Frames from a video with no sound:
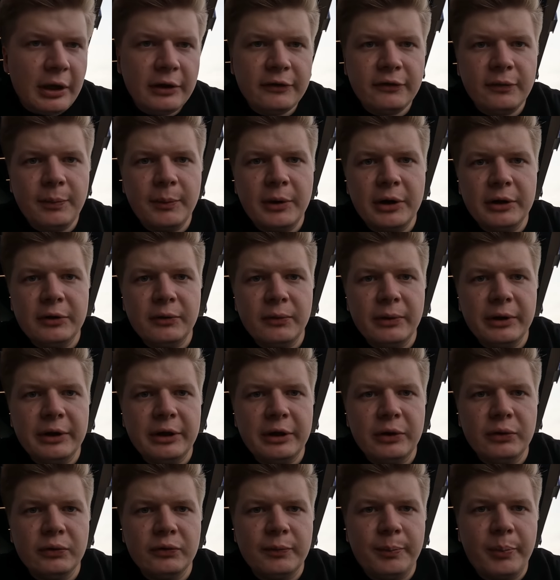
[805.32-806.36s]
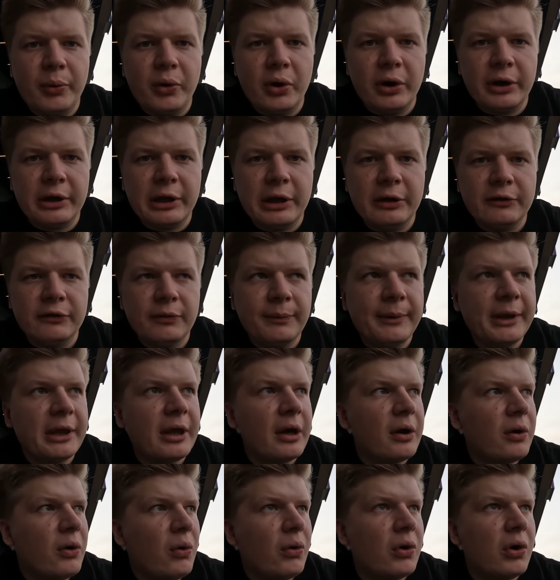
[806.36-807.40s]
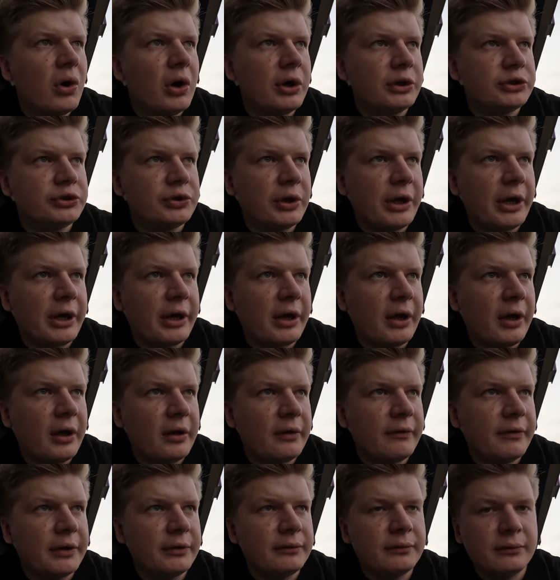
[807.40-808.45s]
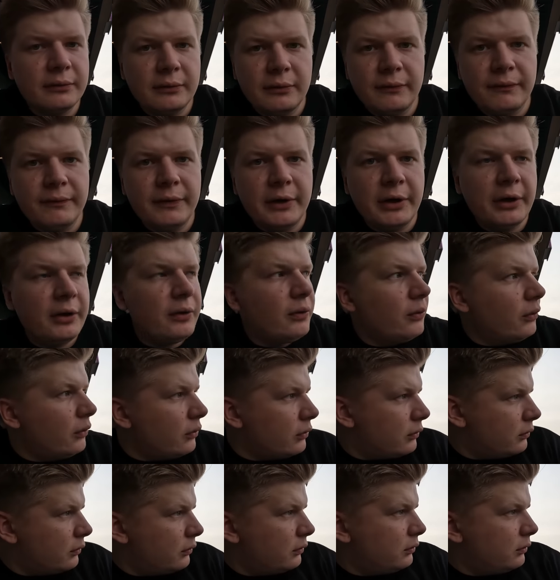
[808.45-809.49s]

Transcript: It's smart the way they use parking to make a go-kart track out of it. Very cool.